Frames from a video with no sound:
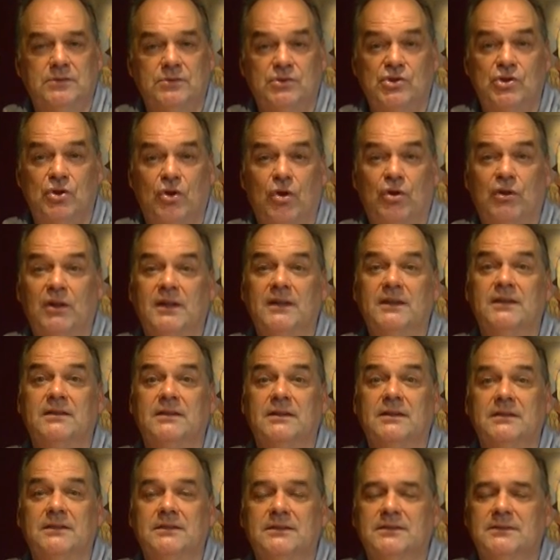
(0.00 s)
chocolate,
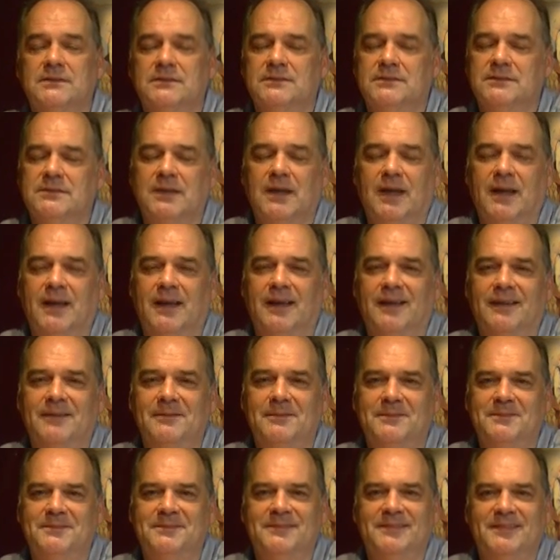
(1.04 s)

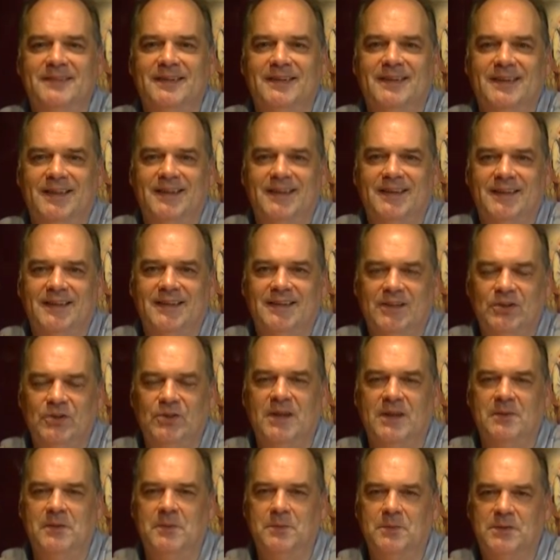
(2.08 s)
you
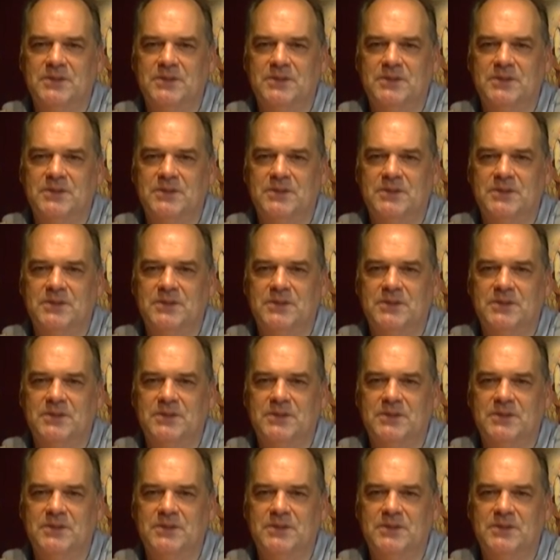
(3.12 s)
name it.